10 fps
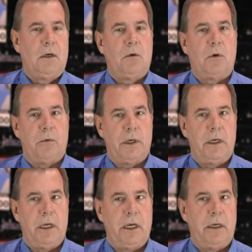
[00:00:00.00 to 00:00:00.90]
What we
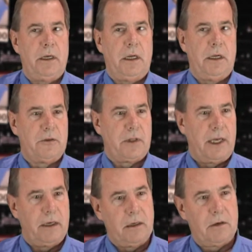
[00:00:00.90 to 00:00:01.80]
need is
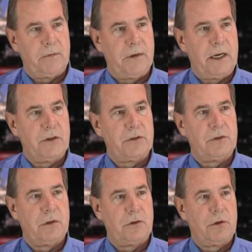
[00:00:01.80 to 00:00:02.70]
that
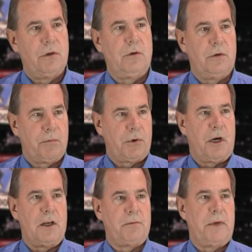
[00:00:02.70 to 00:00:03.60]
interface to the
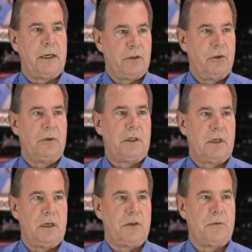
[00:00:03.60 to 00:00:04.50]
prospect, to the
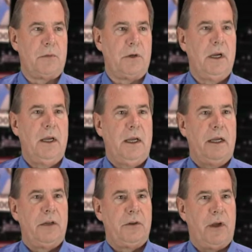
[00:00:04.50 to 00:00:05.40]
customer,
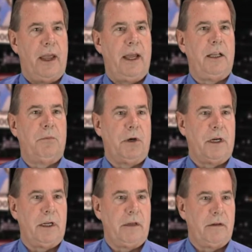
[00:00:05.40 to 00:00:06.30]
to
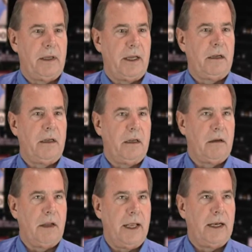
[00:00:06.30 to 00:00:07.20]
anybody that in
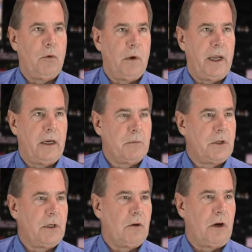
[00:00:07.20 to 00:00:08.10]
any way
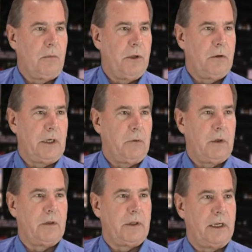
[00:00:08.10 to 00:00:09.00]
comes into our building,
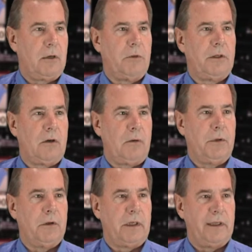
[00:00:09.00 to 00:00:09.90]
whether they come into our
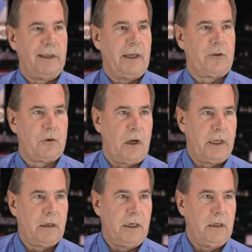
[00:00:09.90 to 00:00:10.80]
building
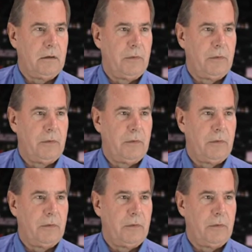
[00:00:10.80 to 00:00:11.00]
electronically,